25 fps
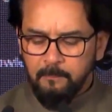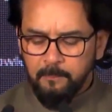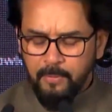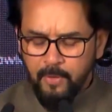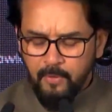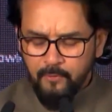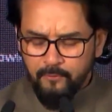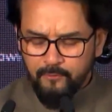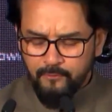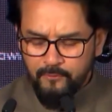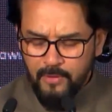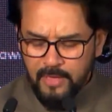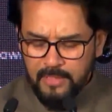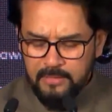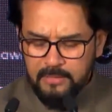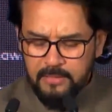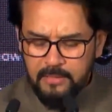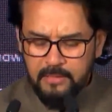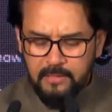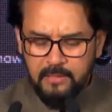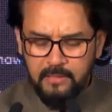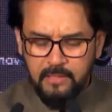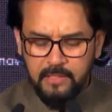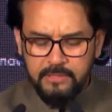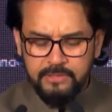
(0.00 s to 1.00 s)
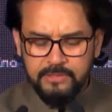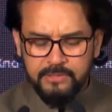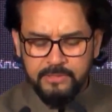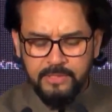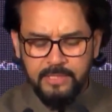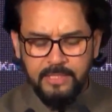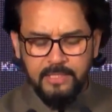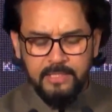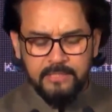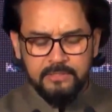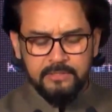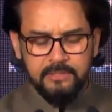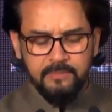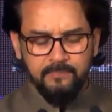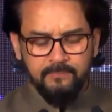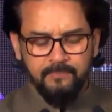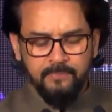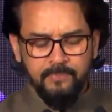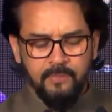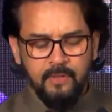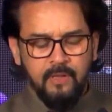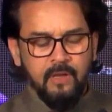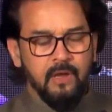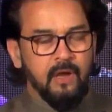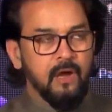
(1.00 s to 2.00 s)
perfectly illustrates
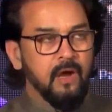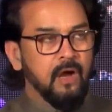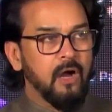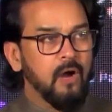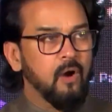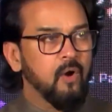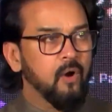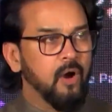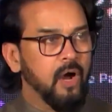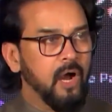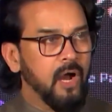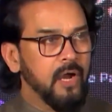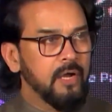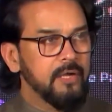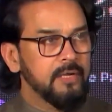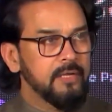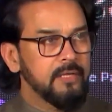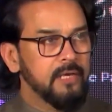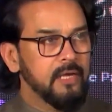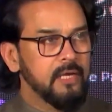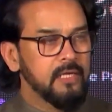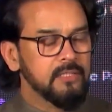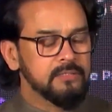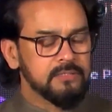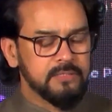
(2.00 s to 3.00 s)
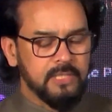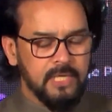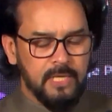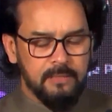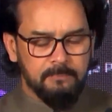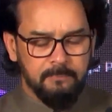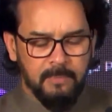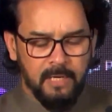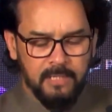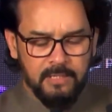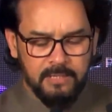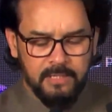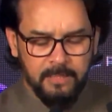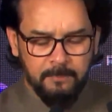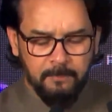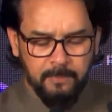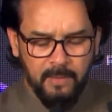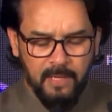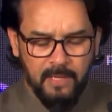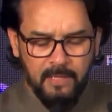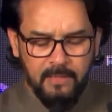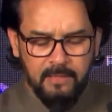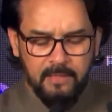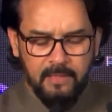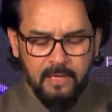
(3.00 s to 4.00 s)
how ideas can
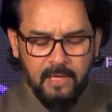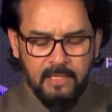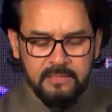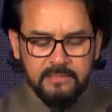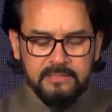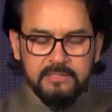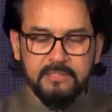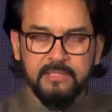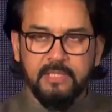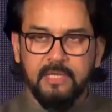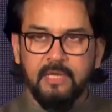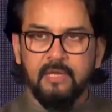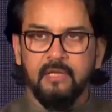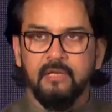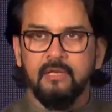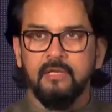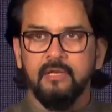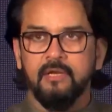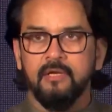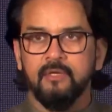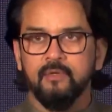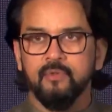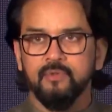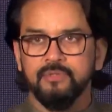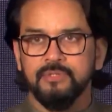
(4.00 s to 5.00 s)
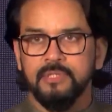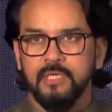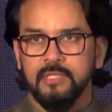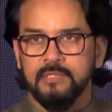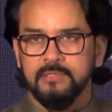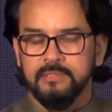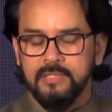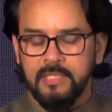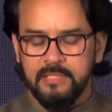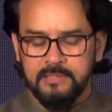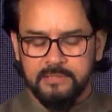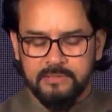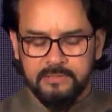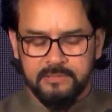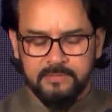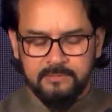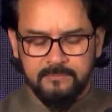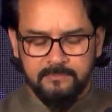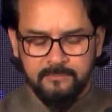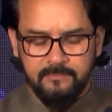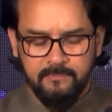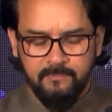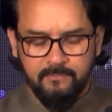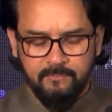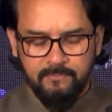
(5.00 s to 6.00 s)
multiply and scale into success.
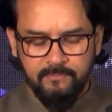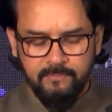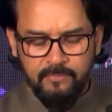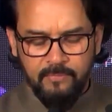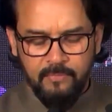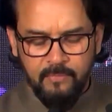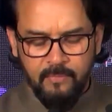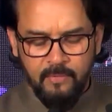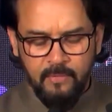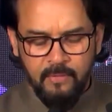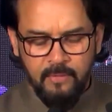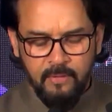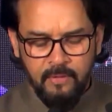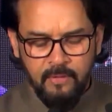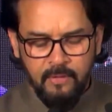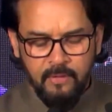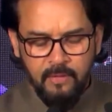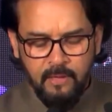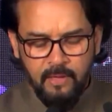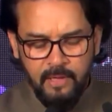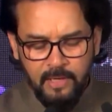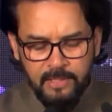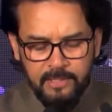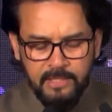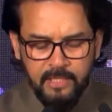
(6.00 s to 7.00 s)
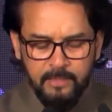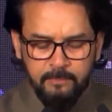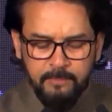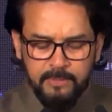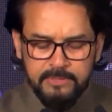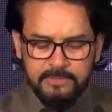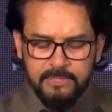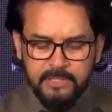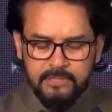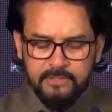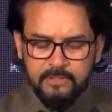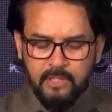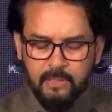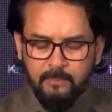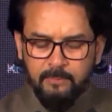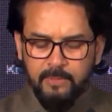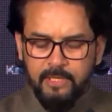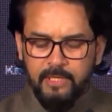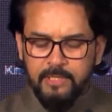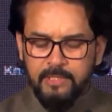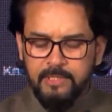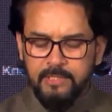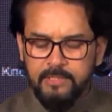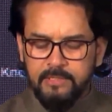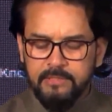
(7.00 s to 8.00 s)
Indian business
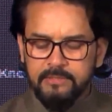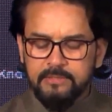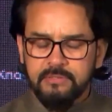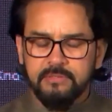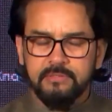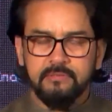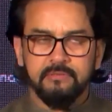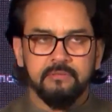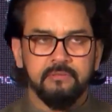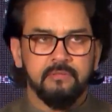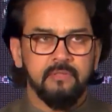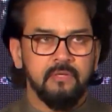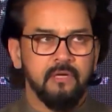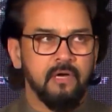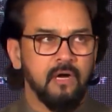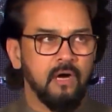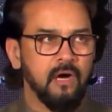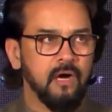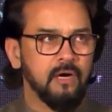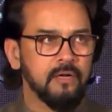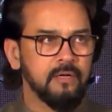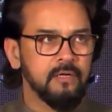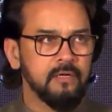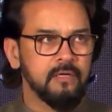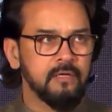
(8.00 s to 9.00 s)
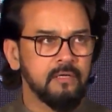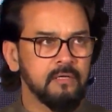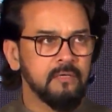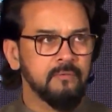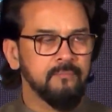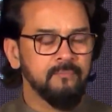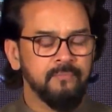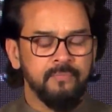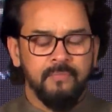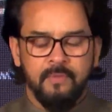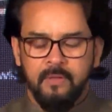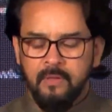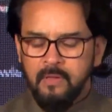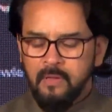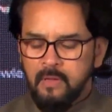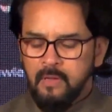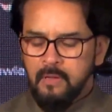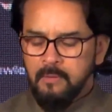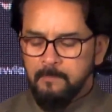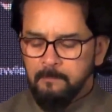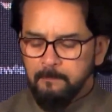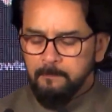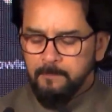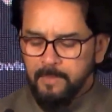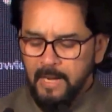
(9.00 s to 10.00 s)
communities are a
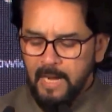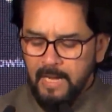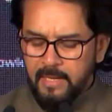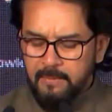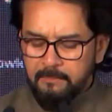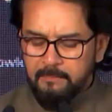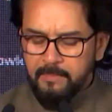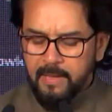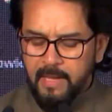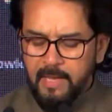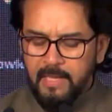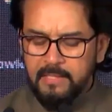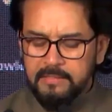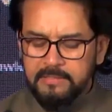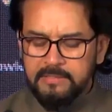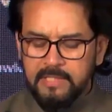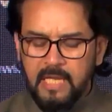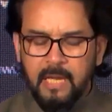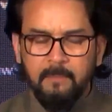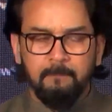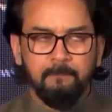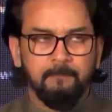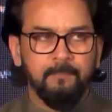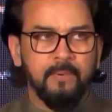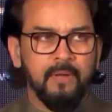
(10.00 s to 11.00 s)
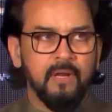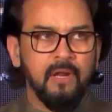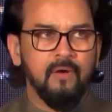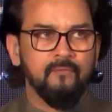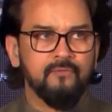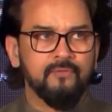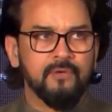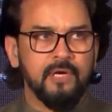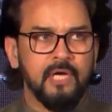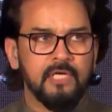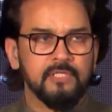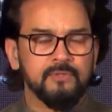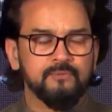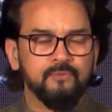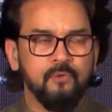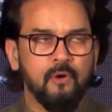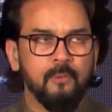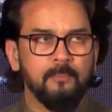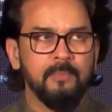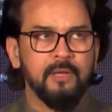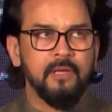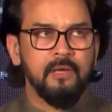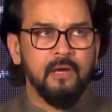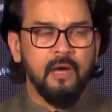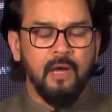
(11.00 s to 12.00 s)
prime example of
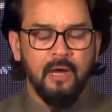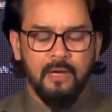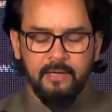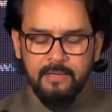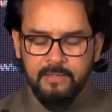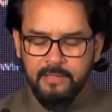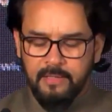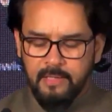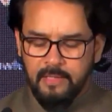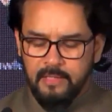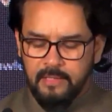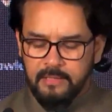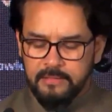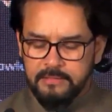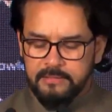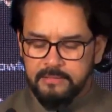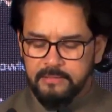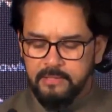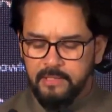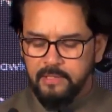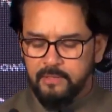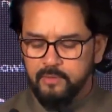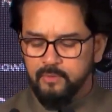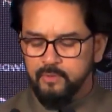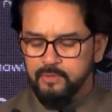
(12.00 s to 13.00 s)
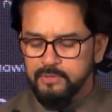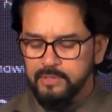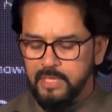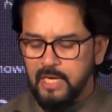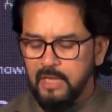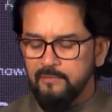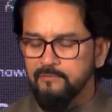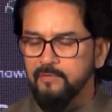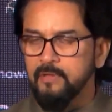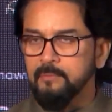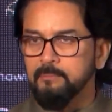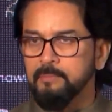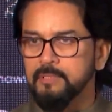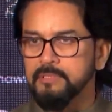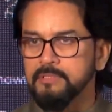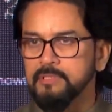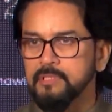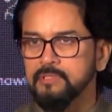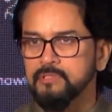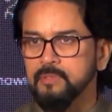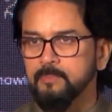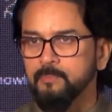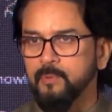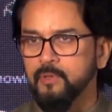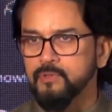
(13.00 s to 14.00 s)
transforming ideas into thriving
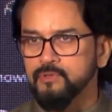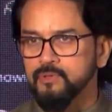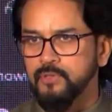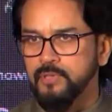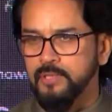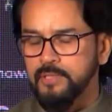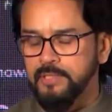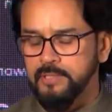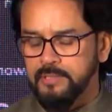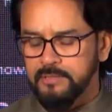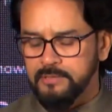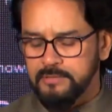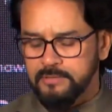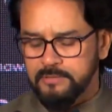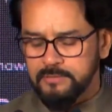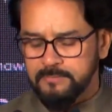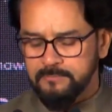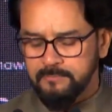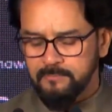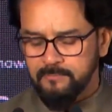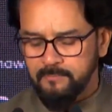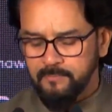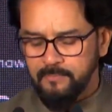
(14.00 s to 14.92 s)
business opportunities.